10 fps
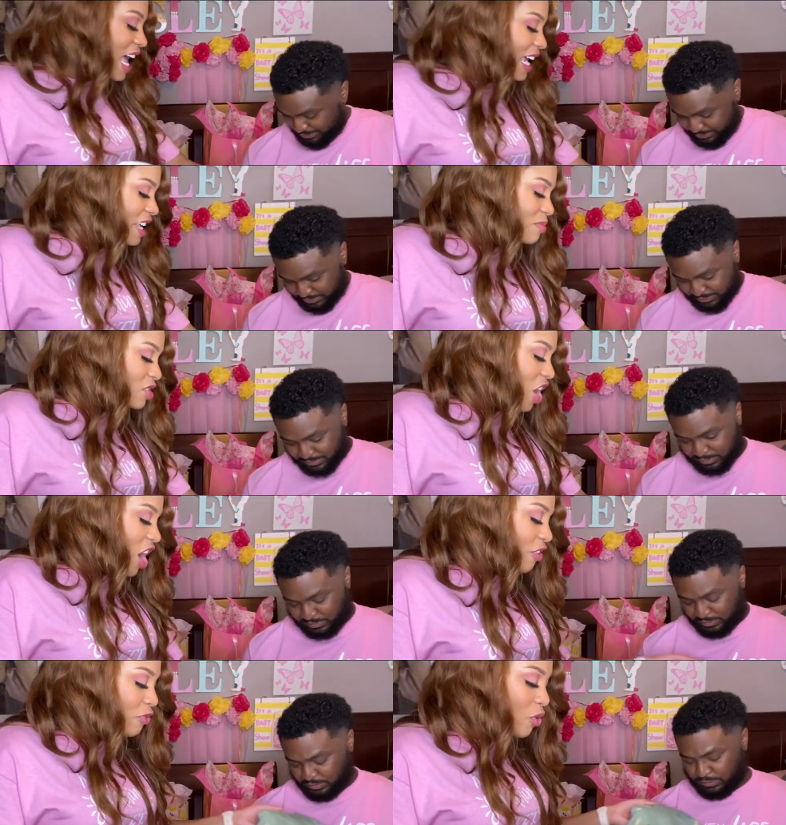Speaker 1: items
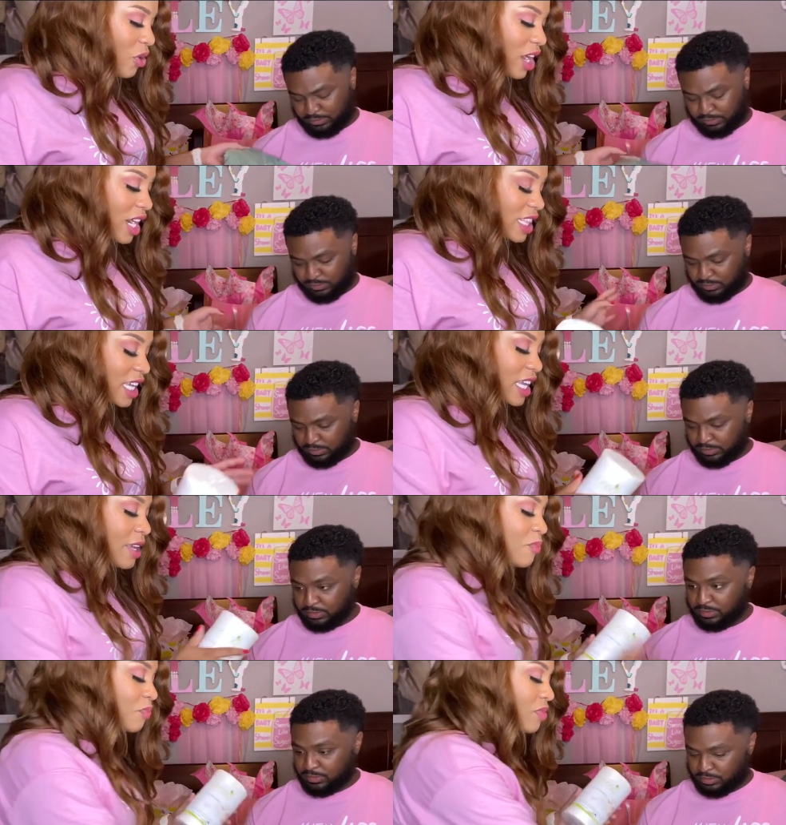are for the
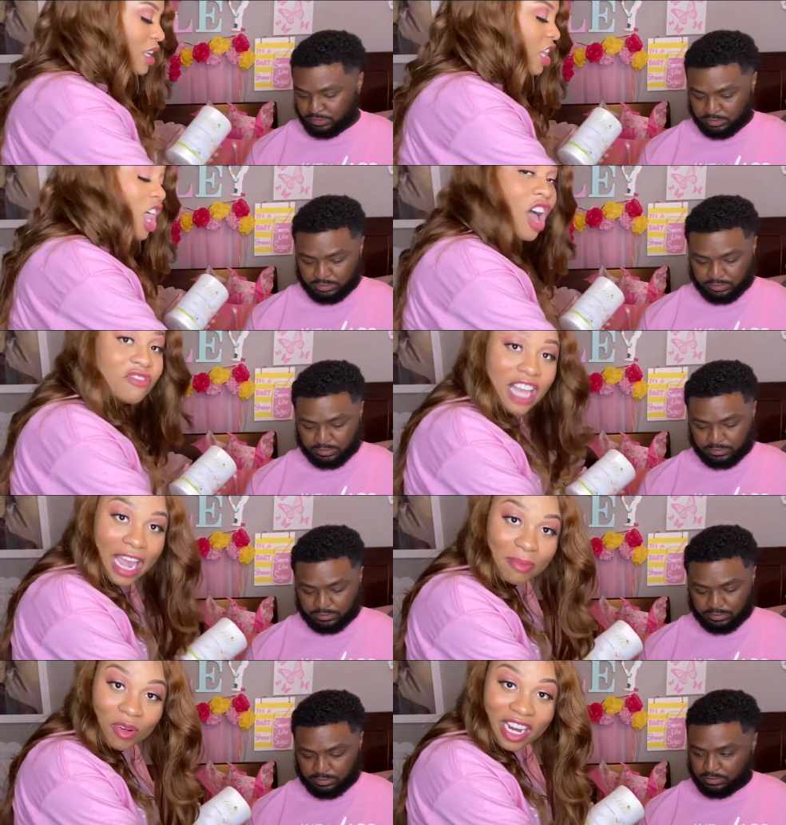cloth
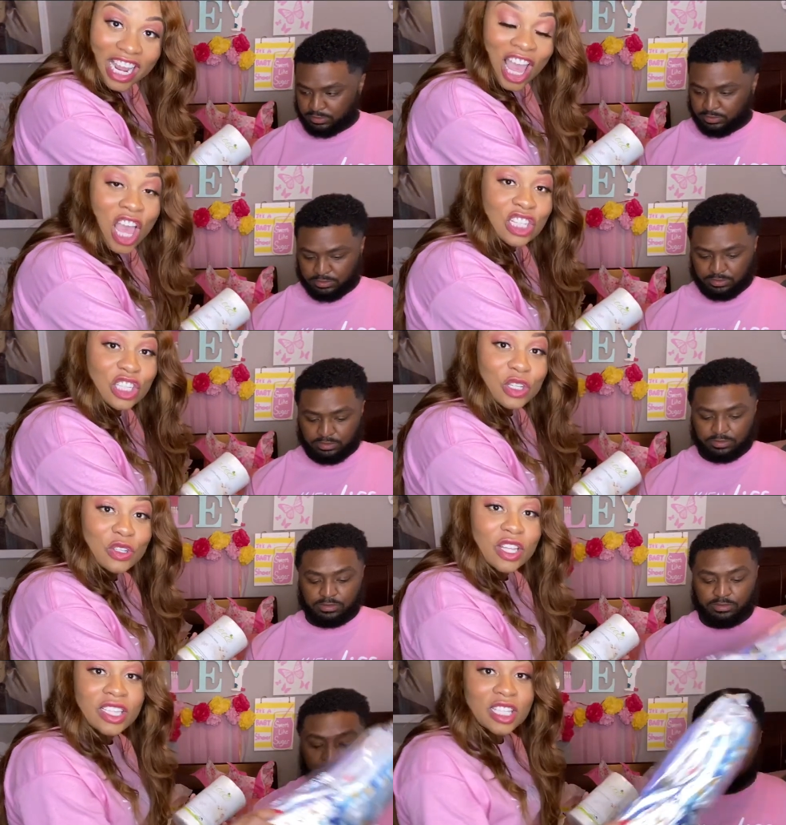diapering.
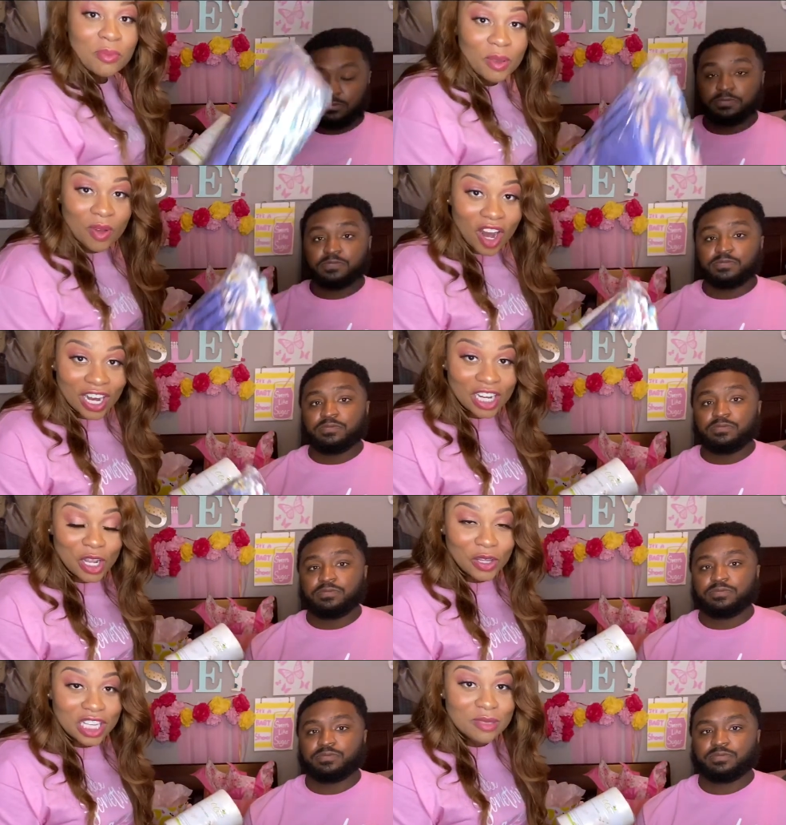So some people already
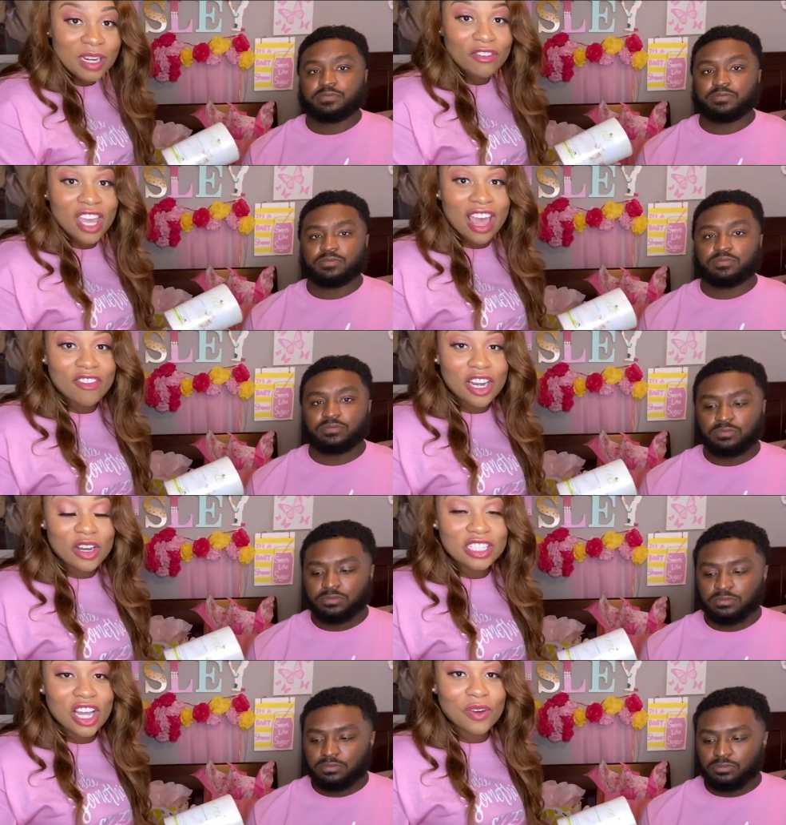know this, but if you haven't
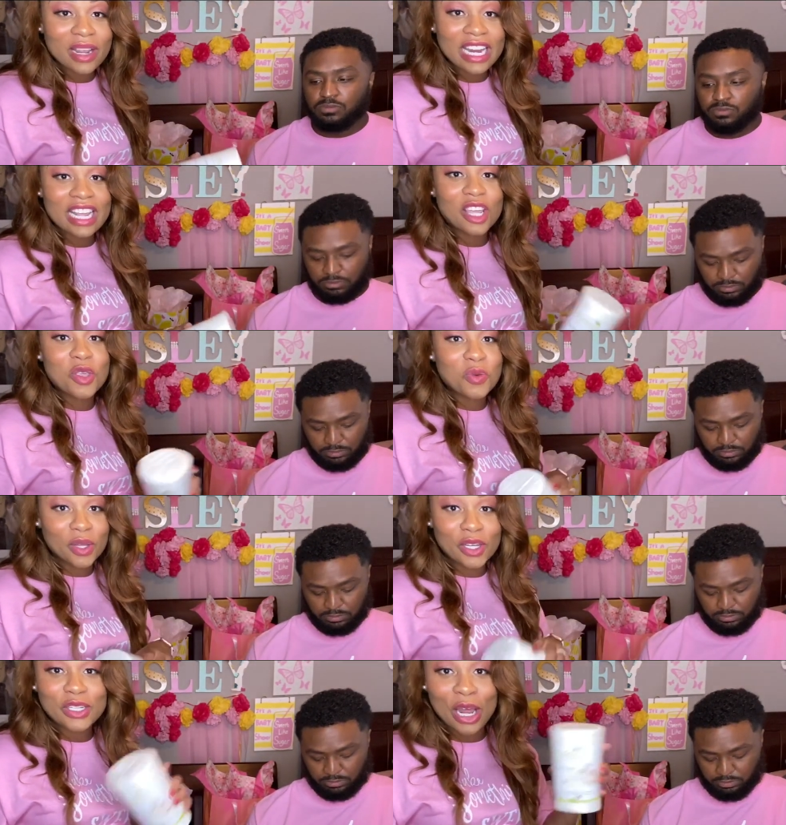noticed already, you
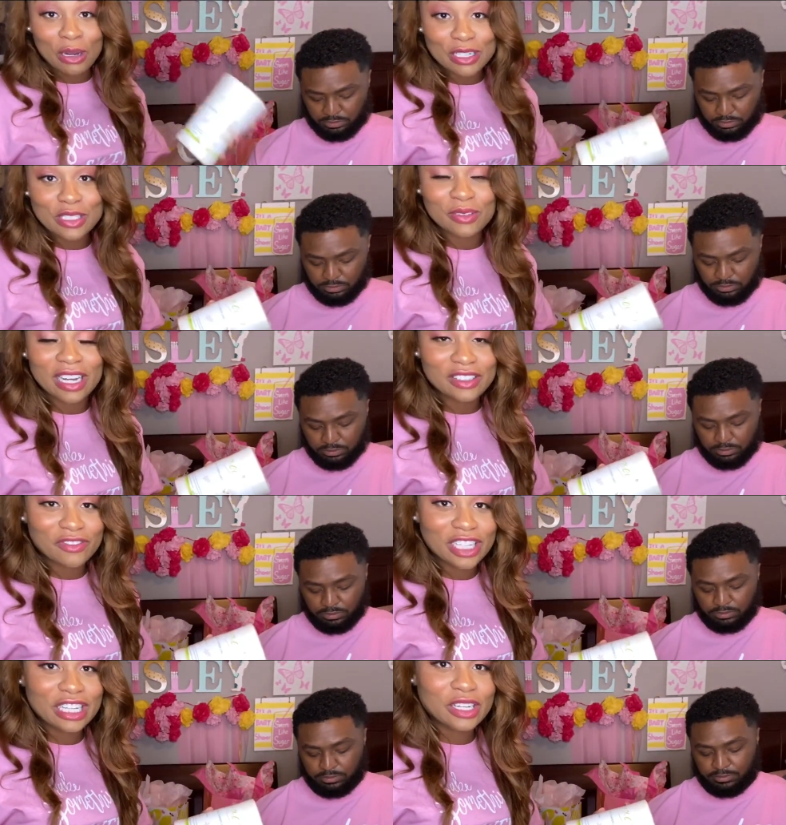will notice throughout the
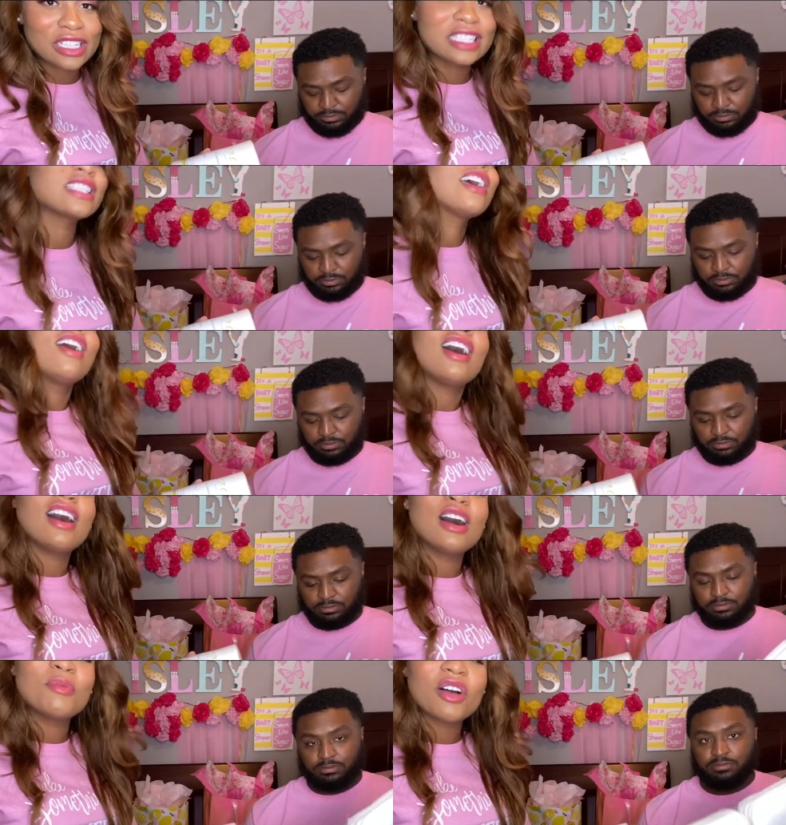video because
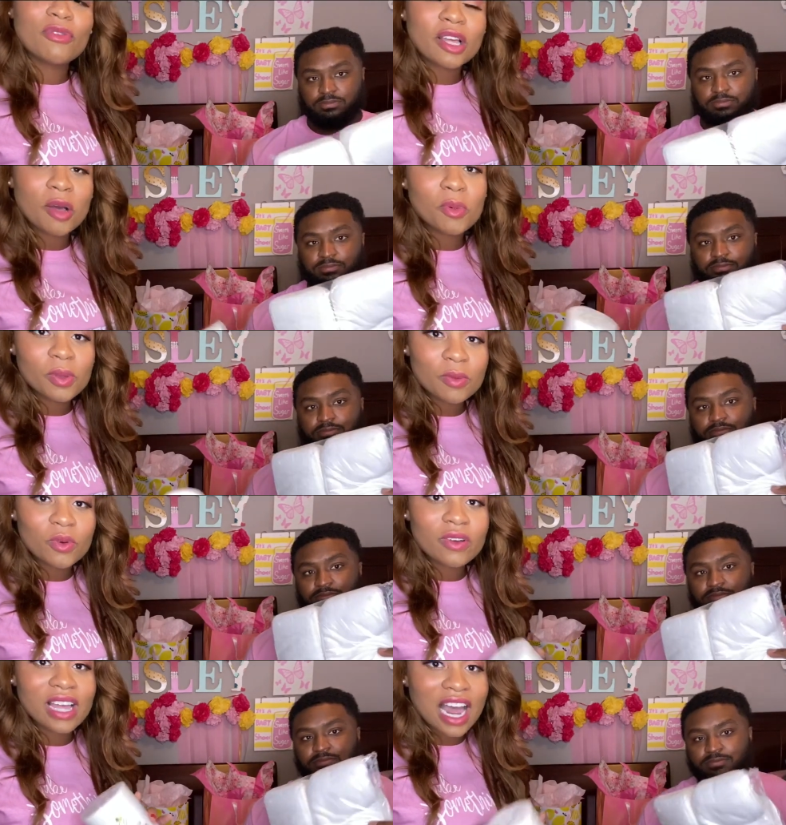um, a couple
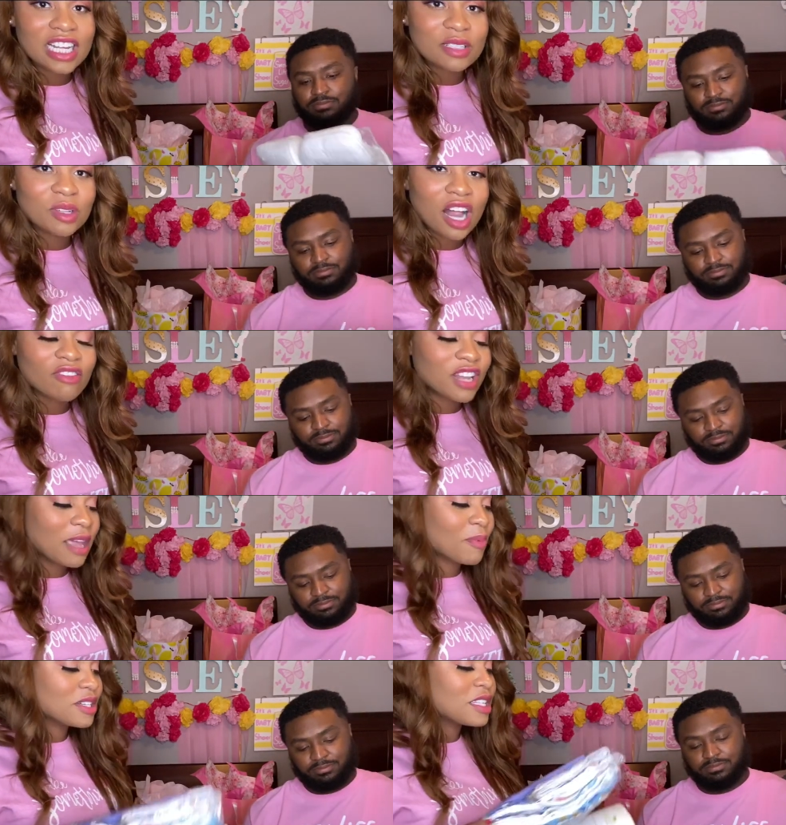people got us some cloth
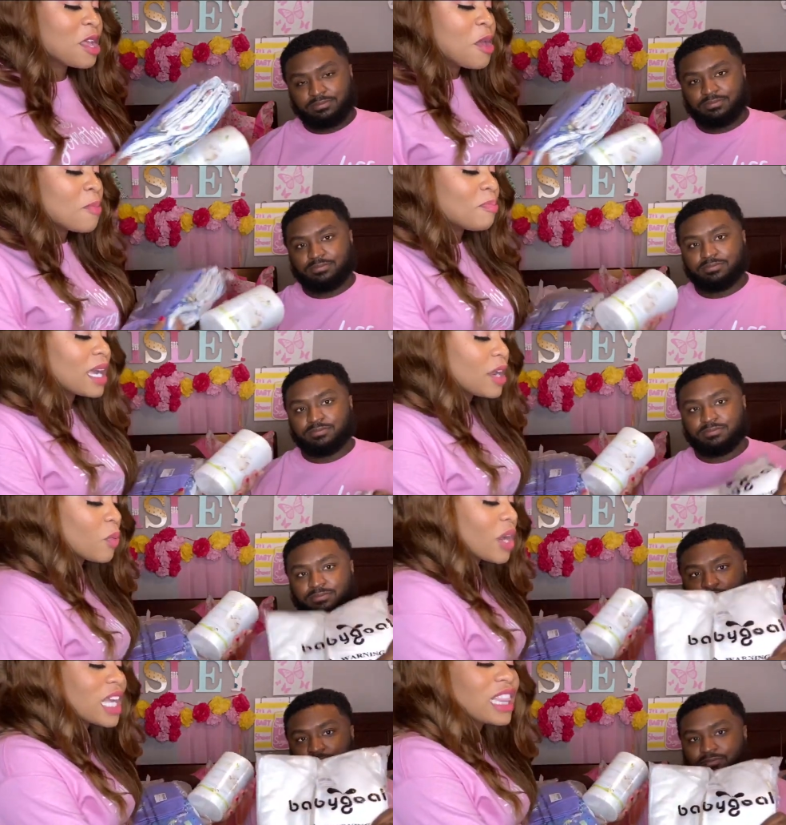diapers. But
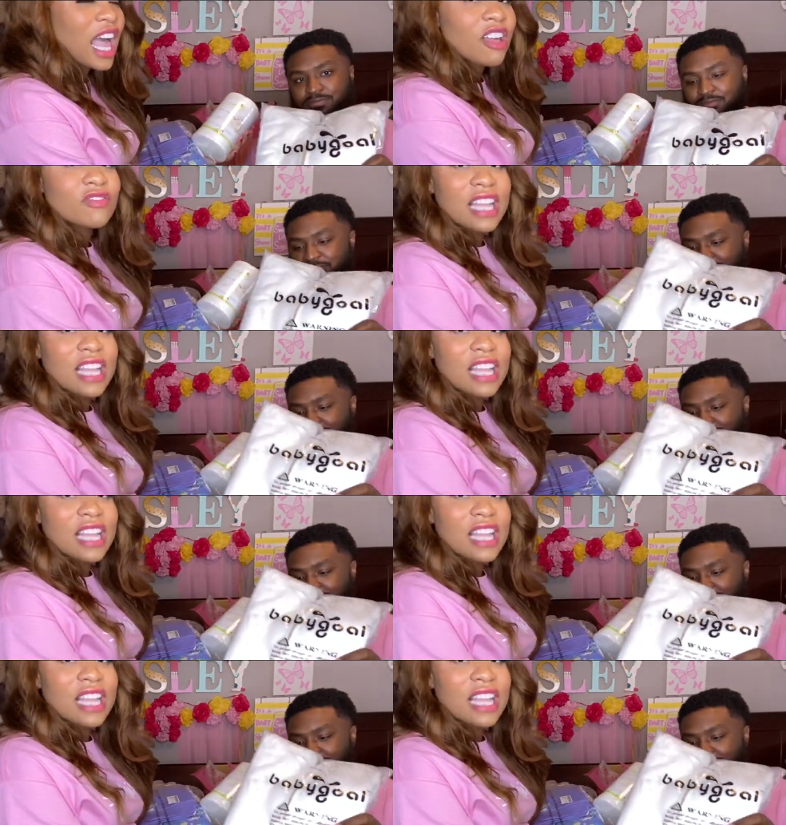we're cloth